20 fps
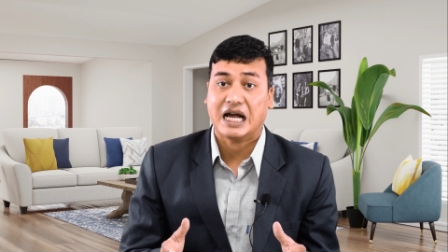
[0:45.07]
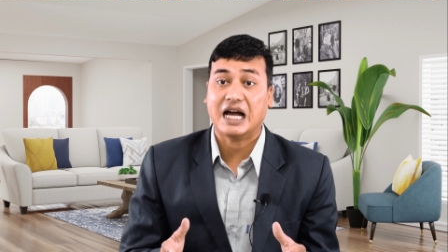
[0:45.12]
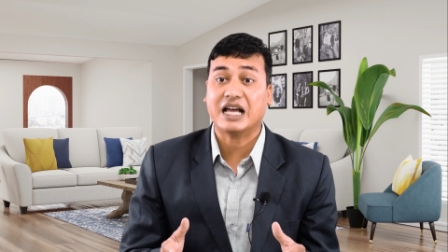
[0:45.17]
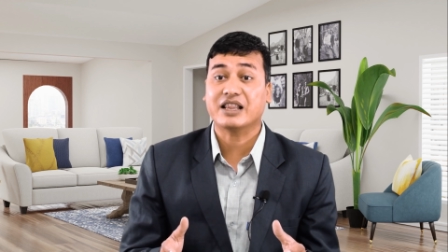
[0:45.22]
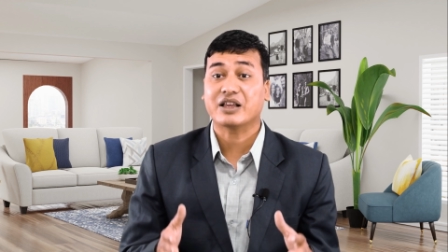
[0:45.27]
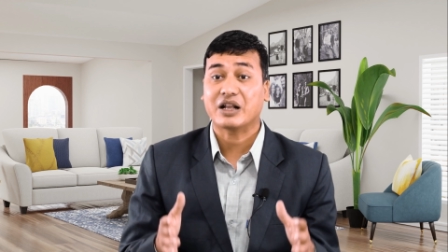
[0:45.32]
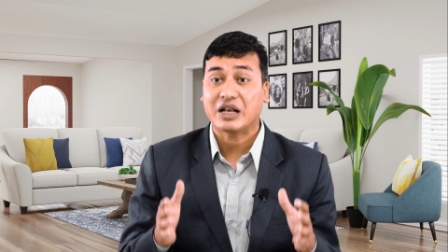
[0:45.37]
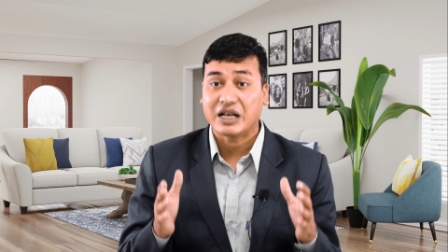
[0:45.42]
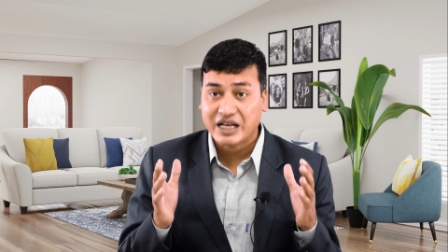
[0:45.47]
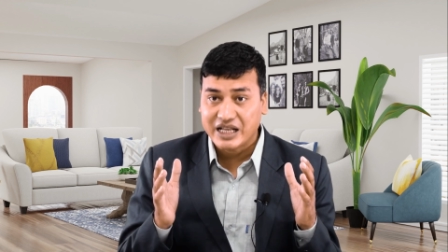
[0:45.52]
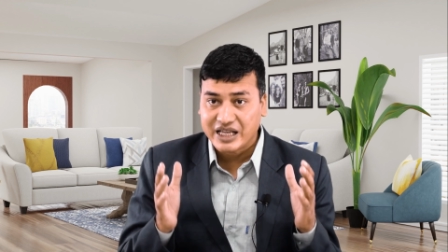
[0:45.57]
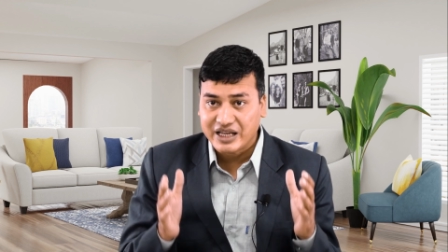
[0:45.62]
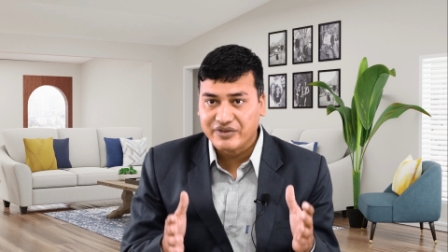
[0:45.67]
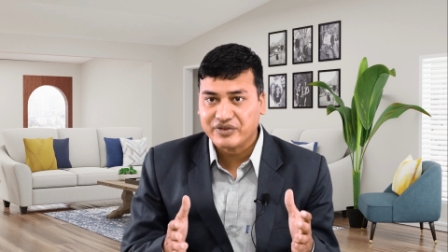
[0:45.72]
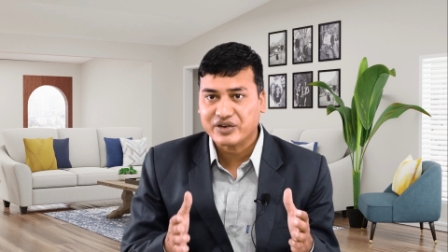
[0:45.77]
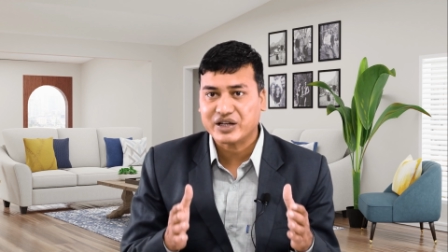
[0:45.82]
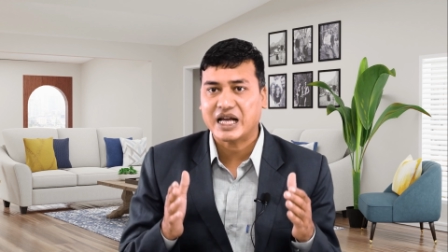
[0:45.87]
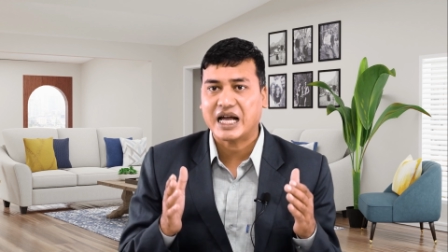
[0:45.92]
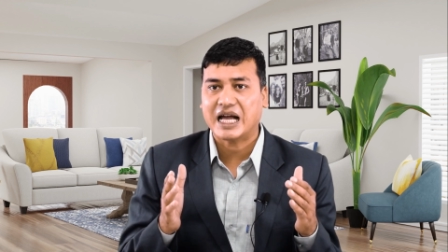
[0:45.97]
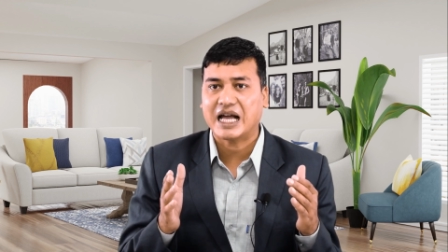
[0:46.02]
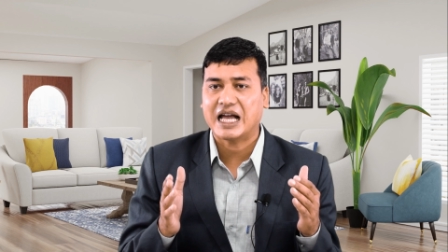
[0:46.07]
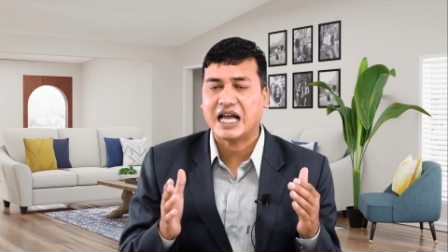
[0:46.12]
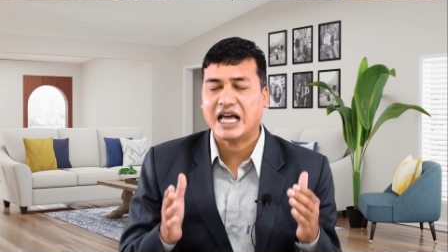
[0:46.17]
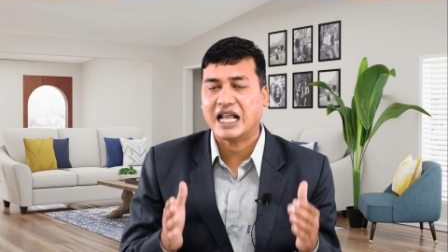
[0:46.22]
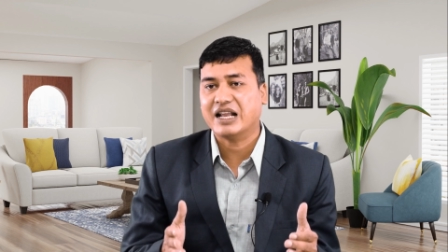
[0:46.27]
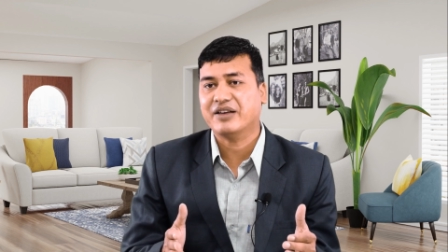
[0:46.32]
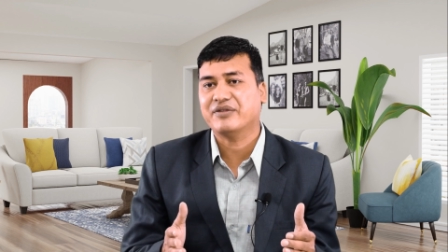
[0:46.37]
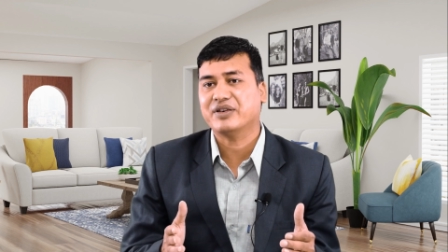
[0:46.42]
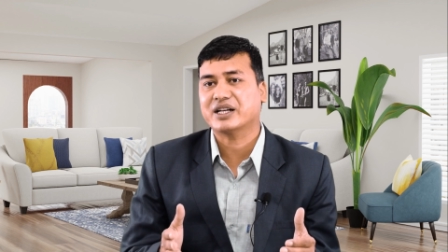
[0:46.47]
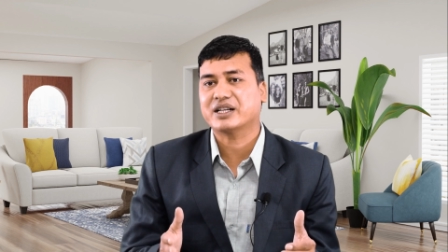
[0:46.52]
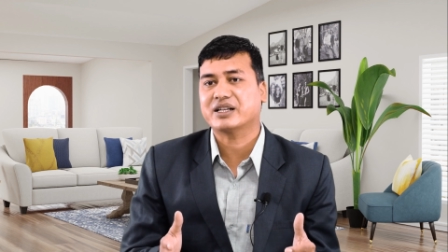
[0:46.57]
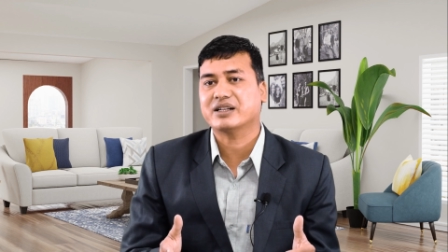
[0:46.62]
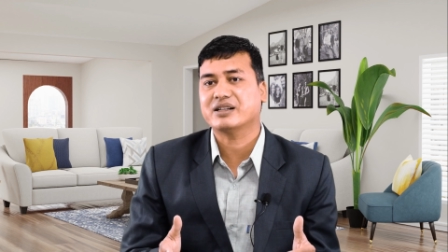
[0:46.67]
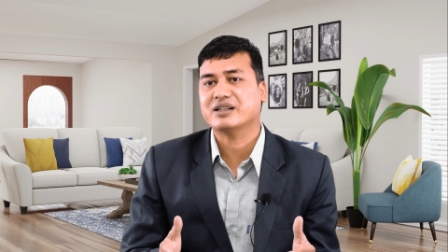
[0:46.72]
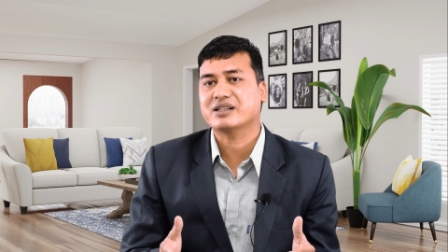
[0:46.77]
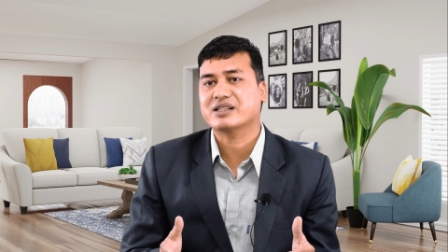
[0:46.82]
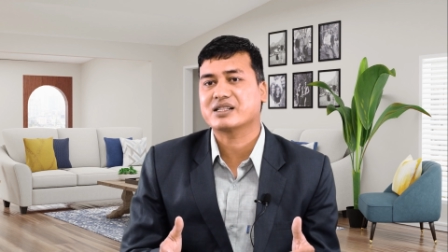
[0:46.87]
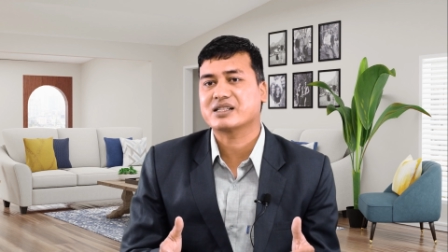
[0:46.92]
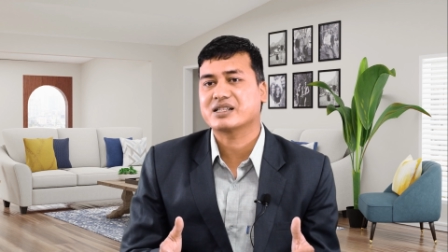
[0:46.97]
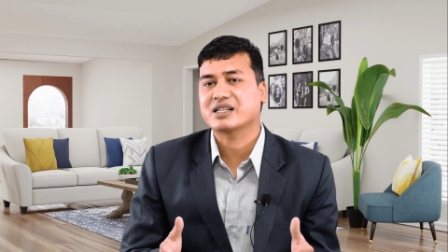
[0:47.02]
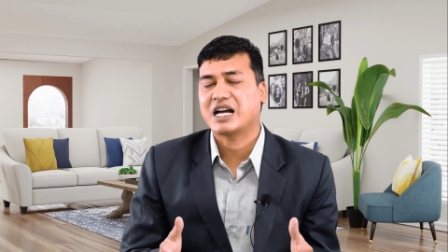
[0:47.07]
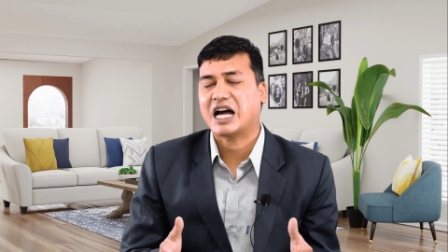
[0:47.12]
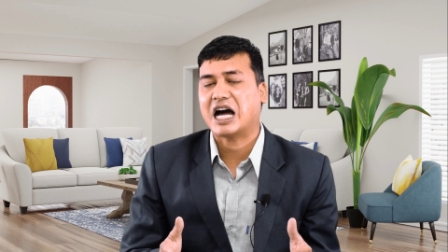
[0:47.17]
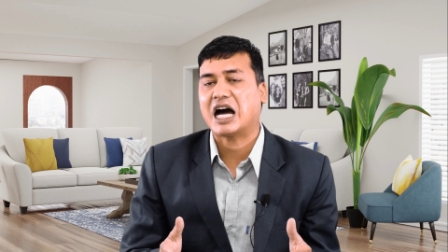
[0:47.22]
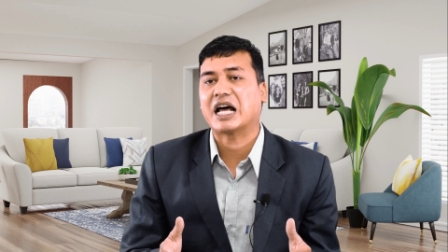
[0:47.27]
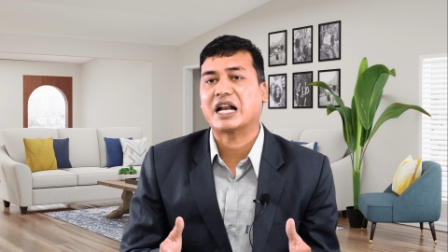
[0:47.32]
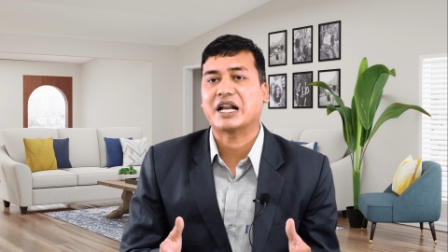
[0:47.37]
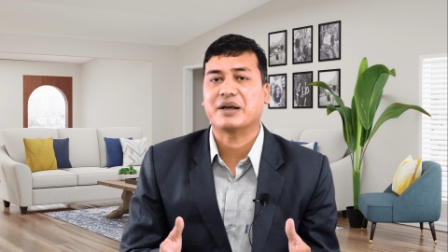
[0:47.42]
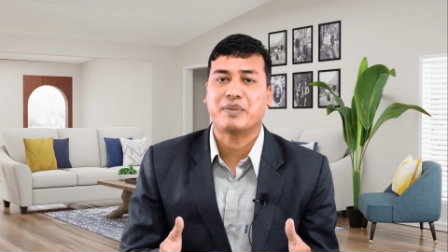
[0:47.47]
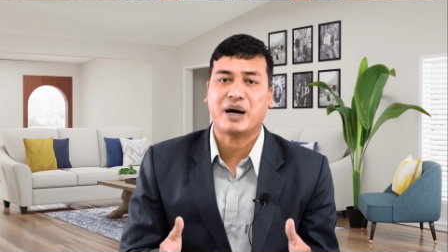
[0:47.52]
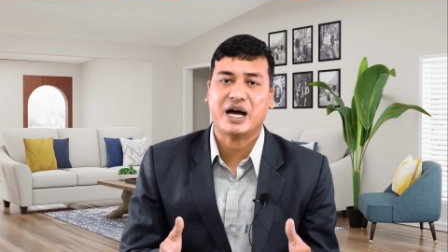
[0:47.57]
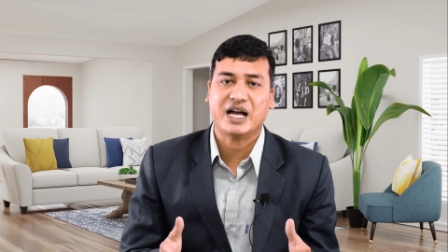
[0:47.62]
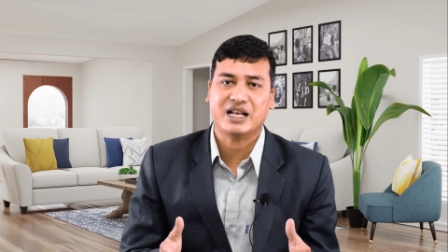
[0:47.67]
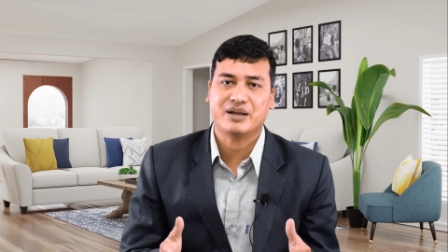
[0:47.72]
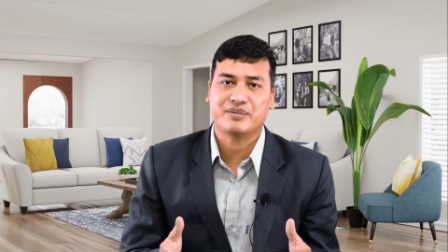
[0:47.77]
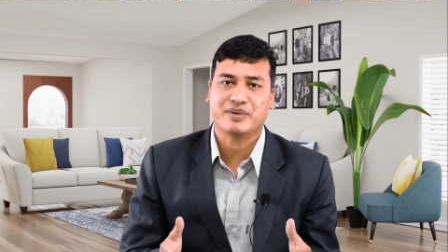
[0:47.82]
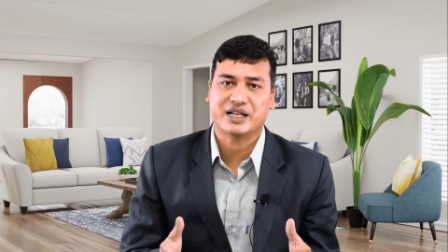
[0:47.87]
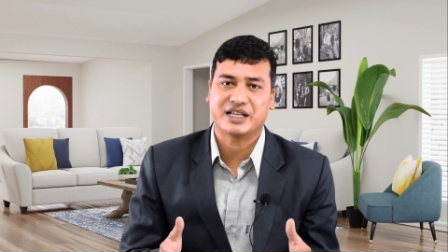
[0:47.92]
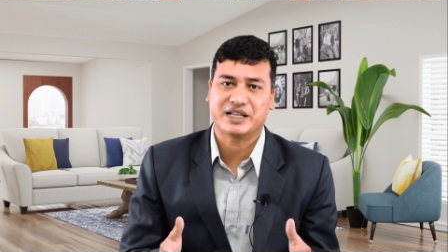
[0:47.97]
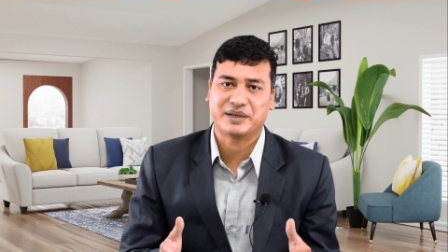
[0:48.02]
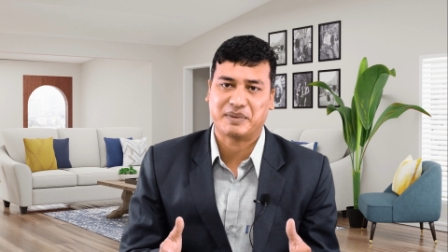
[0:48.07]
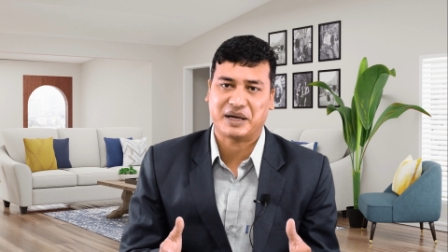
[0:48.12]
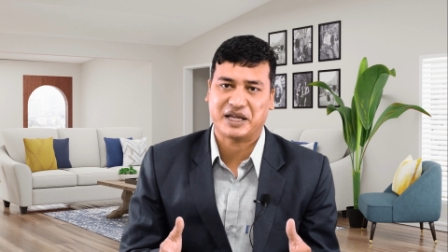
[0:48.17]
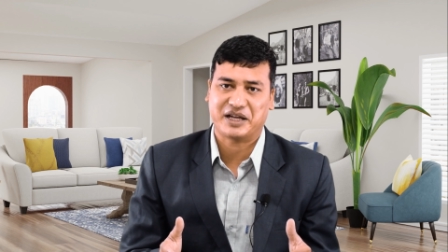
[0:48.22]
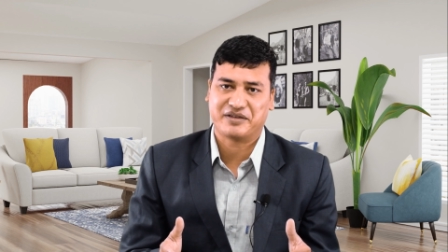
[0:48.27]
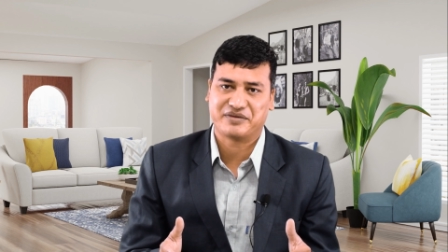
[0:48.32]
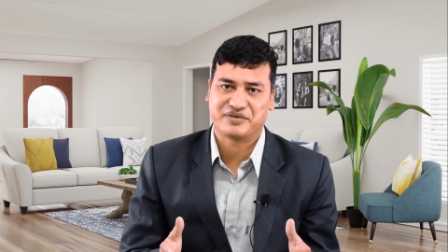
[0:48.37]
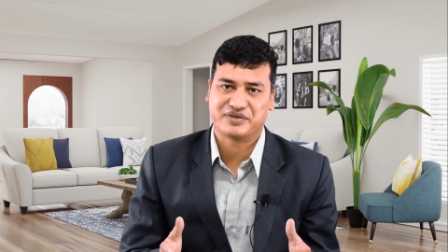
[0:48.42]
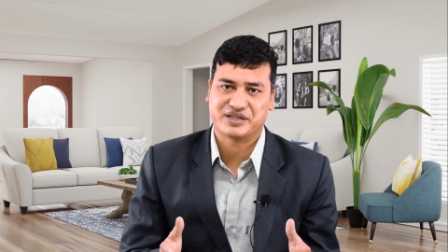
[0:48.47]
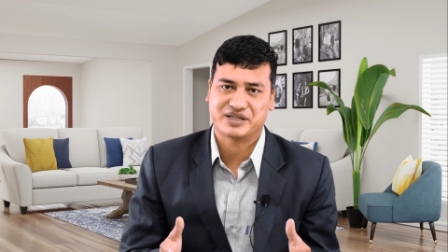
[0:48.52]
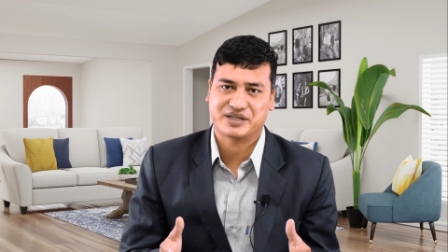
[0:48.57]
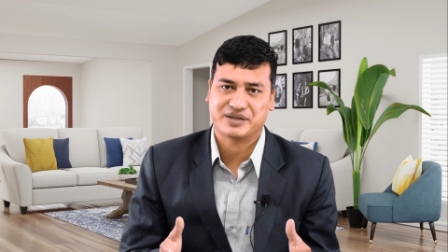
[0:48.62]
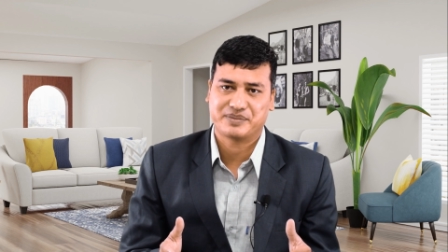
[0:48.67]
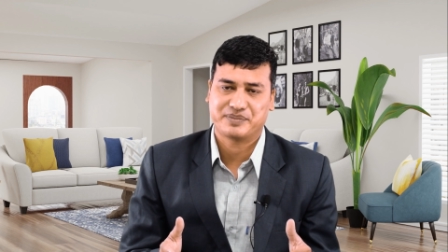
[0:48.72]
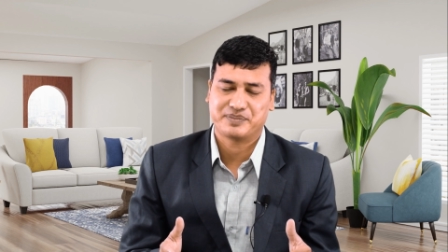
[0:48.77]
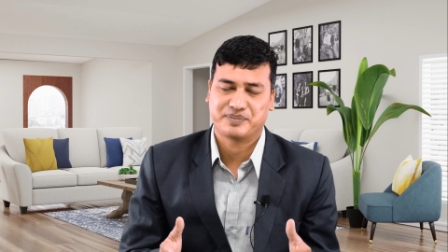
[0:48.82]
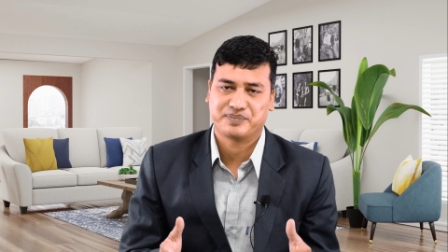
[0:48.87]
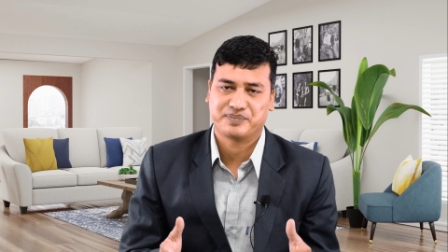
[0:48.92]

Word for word: And the lift, elevators are available in my office.